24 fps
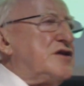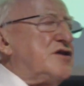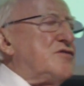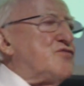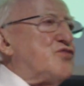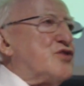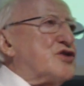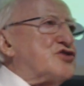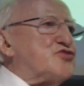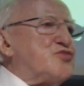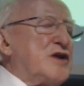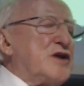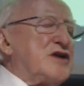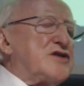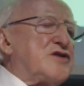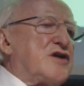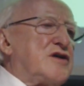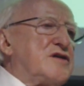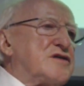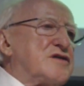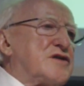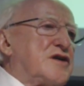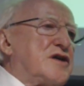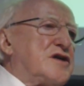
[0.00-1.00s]
what will
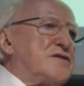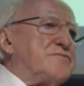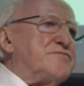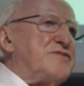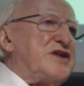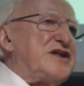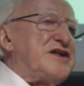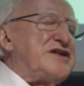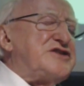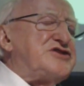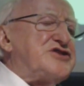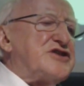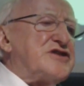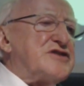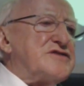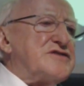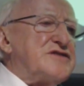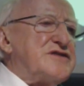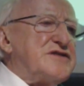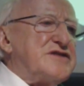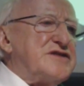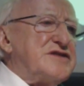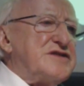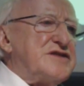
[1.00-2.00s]
come later,
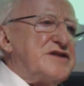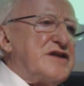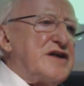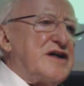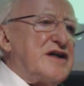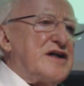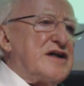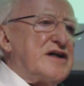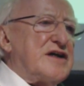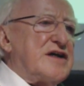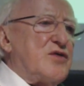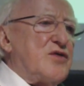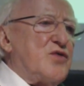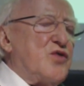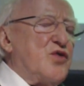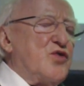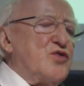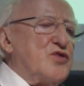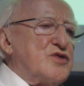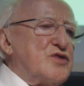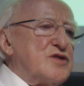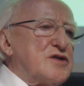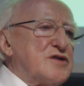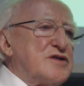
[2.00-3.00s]
the
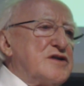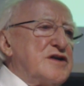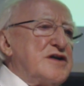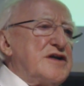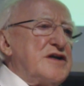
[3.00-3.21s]
whole